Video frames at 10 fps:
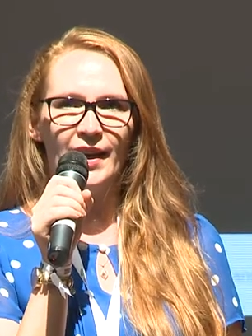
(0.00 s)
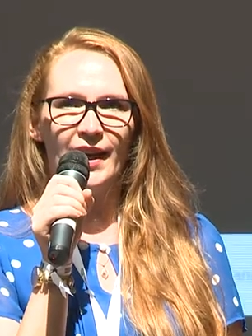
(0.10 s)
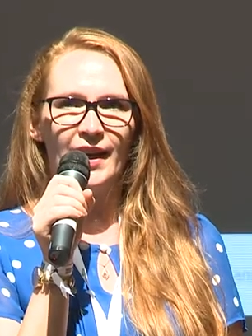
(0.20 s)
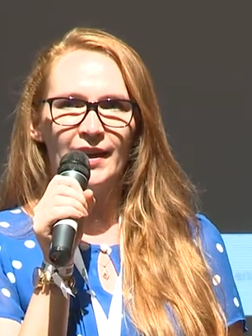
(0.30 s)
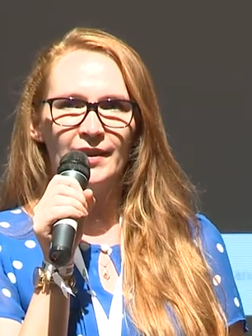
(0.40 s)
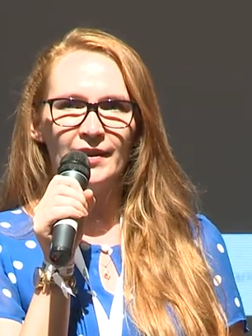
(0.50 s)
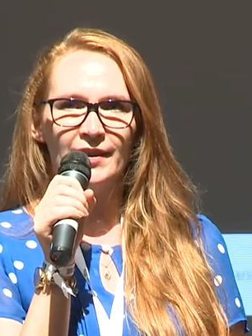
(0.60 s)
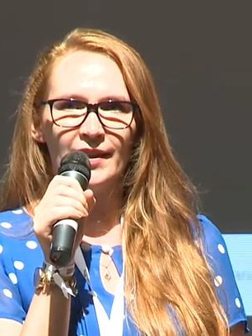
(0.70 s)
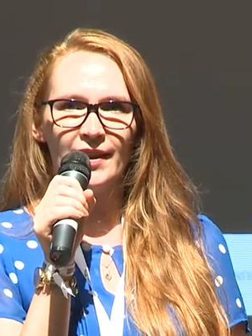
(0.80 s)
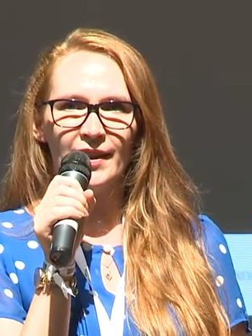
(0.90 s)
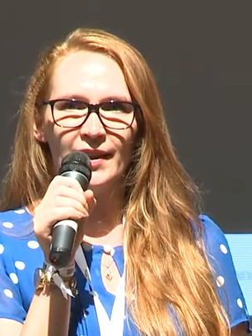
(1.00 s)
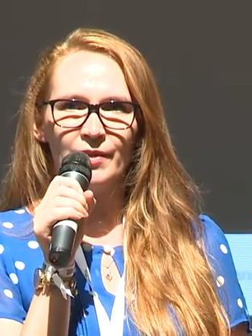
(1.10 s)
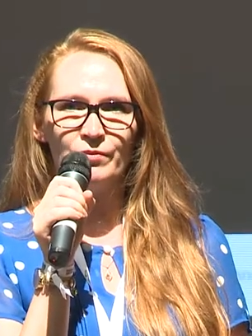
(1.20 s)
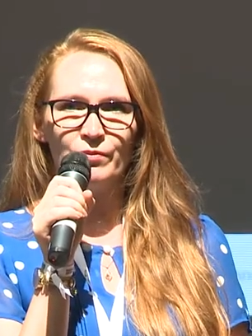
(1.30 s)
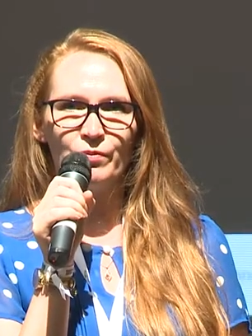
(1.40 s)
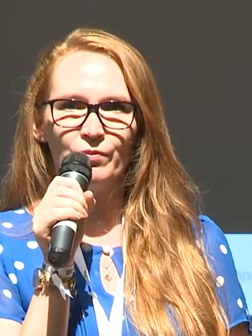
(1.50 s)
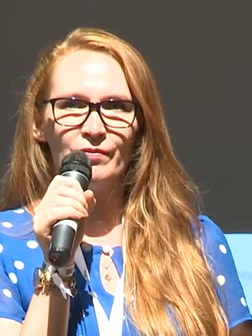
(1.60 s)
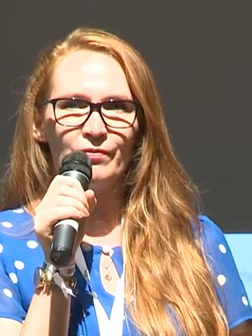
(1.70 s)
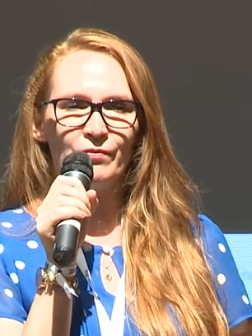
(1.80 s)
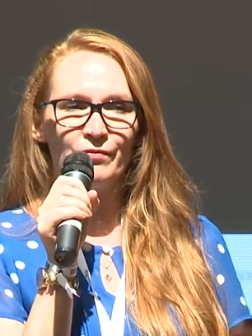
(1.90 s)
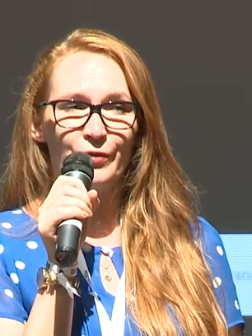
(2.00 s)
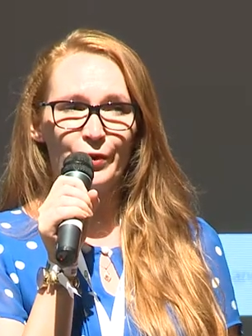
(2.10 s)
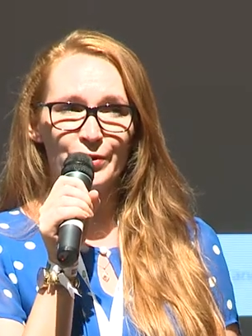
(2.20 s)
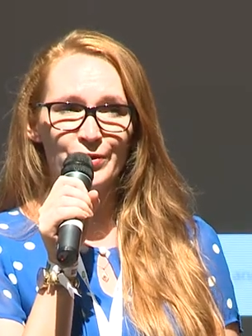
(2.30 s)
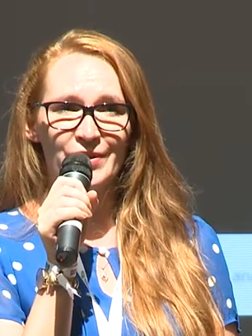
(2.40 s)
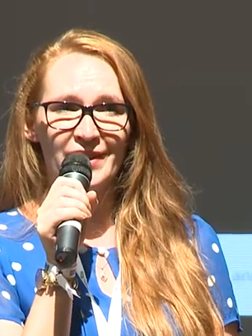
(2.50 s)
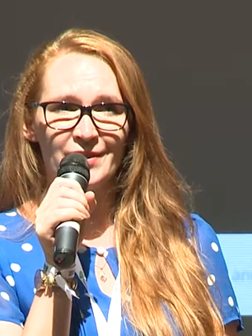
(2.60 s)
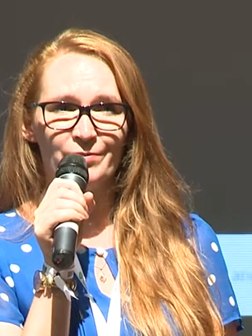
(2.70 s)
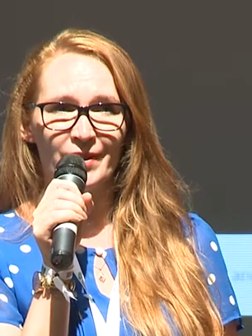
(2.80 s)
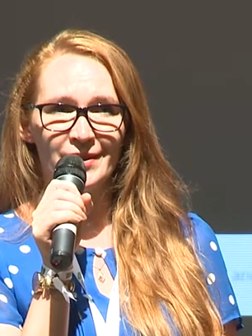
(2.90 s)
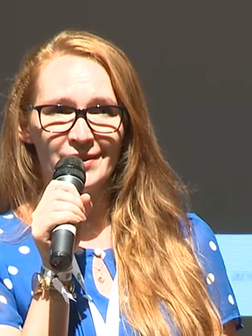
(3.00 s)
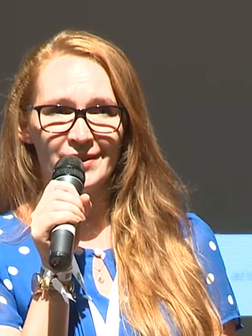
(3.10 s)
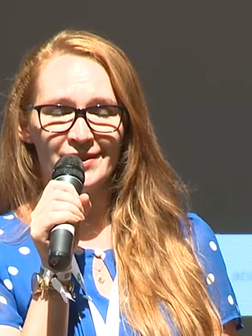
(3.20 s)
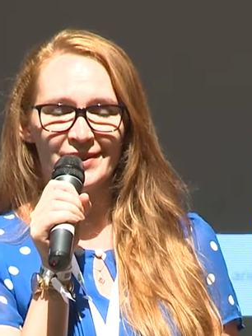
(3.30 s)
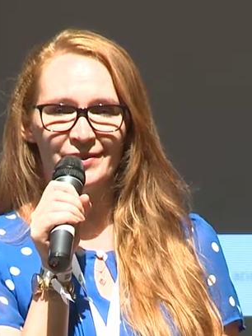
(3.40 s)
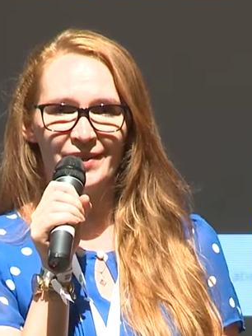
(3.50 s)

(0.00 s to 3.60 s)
And um, first six months,